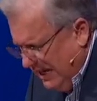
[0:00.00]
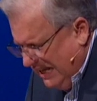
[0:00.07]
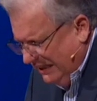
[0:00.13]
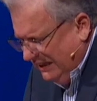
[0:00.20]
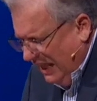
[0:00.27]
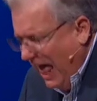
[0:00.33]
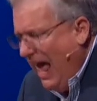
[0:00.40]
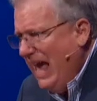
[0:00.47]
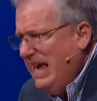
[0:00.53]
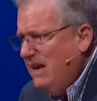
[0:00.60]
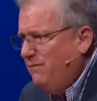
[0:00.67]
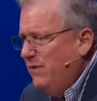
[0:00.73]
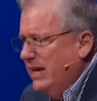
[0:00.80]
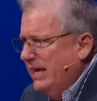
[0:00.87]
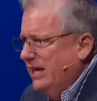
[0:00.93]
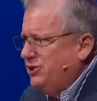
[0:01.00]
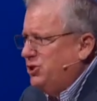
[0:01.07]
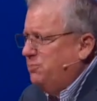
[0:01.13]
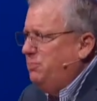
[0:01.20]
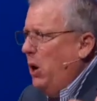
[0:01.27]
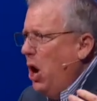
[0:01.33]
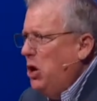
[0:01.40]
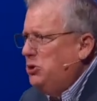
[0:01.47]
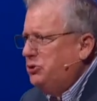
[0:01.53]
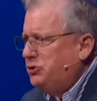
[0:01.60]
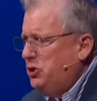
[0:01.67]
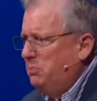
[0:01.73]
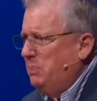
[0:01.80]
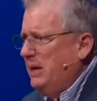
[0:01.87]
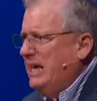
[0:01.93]
Life is supposed
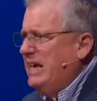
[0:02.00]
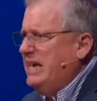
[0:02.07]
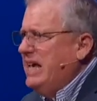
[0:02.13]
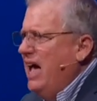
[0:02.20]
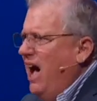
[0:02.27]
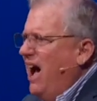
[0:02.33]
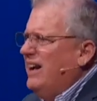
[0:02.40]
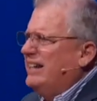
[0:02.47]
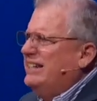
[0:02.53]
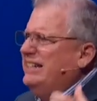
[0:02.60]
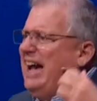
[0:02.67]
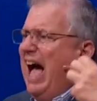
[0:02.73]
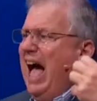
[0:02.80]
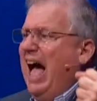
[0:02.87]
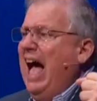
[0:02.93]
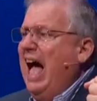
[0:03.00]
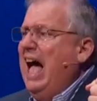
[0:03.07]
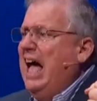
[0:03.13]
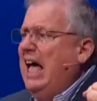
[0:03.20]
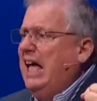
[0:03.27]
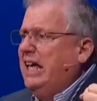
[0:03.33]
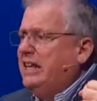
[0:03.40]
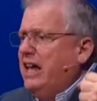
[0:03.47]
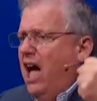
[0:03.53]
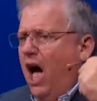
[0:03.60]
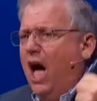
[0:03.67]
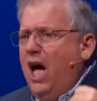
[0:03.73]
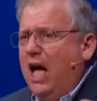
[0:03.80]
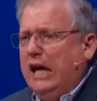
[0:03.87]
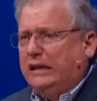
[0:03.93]
to be a God
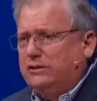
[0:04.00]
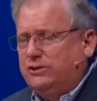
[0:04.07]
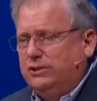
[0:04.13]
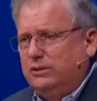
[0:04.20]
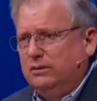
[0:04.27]
hunt.